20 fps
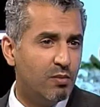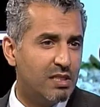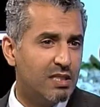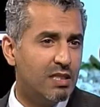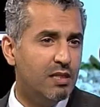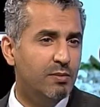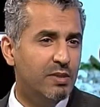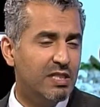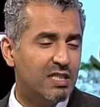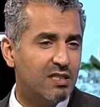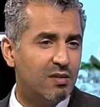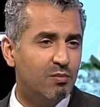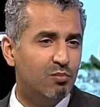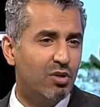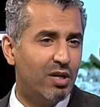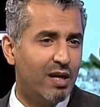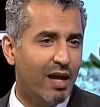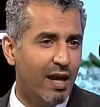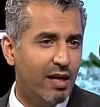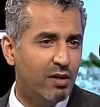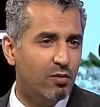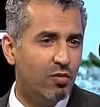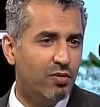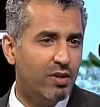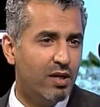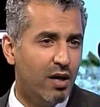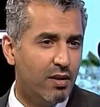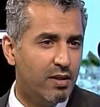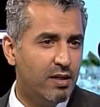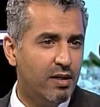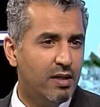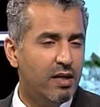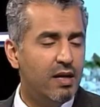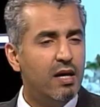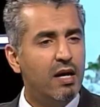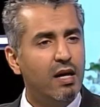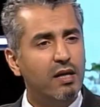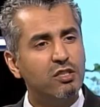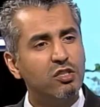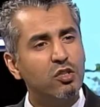Islamist brigade or the other.
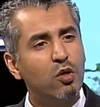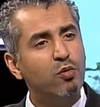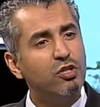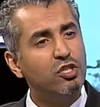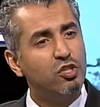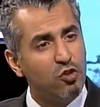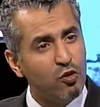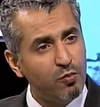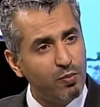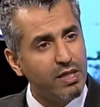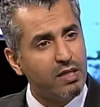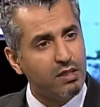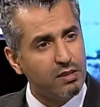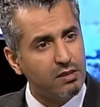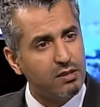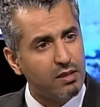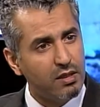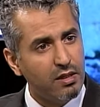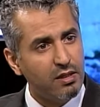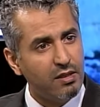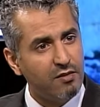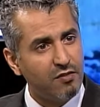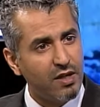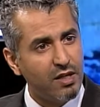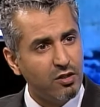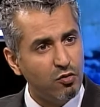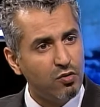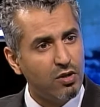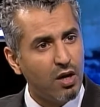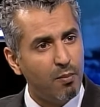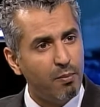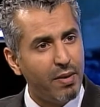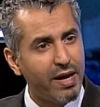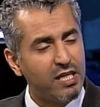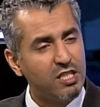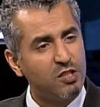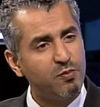And so we should be concerned if they do come back,